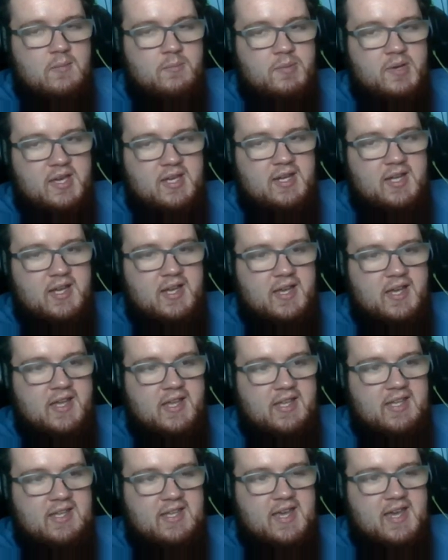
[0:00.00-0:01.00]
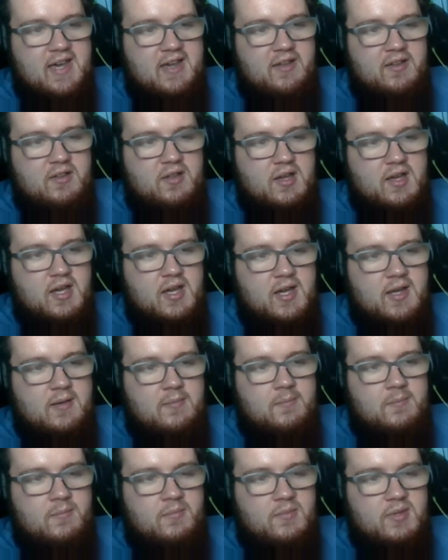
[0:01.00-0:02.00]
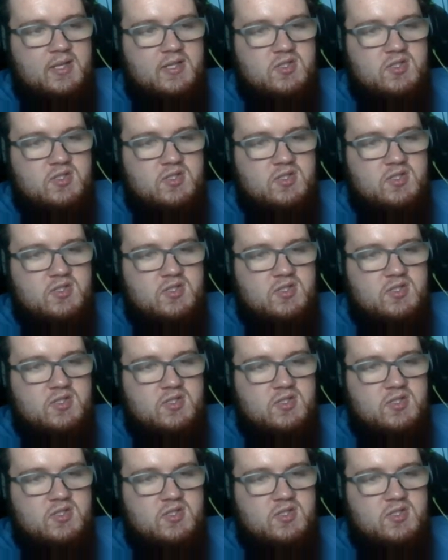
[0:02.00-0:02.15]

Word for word: But uh, yeah, um,